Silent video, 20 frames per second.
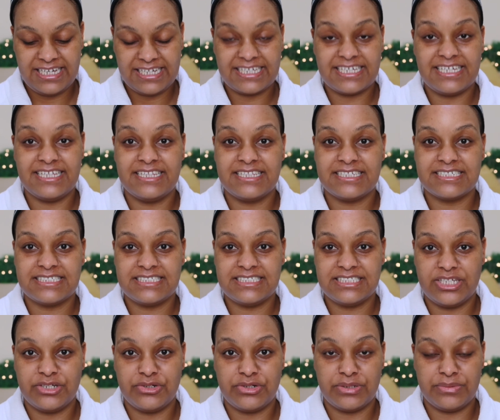liking this
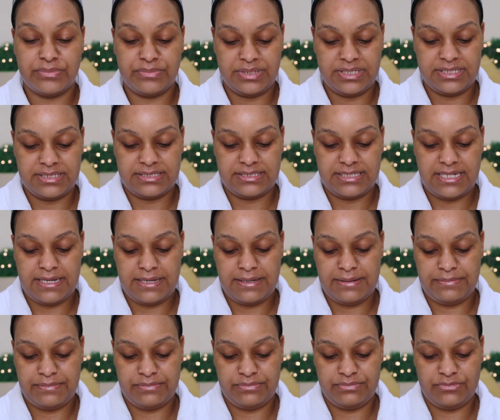serum. It's
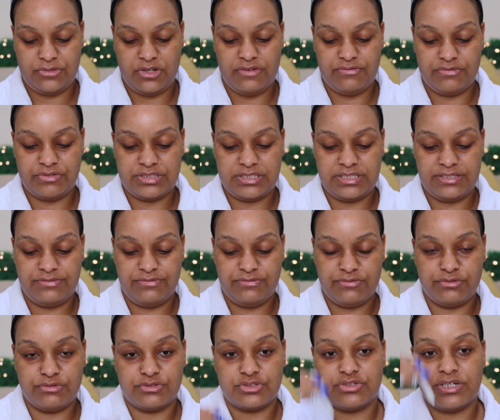obviously
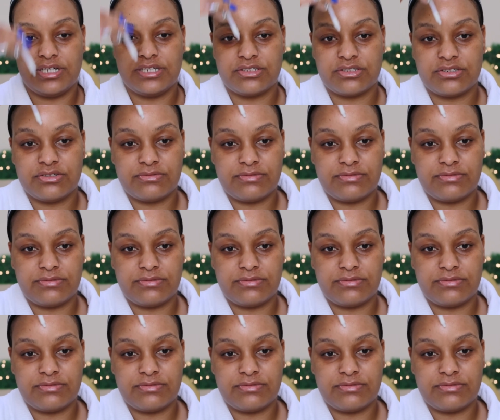for trying to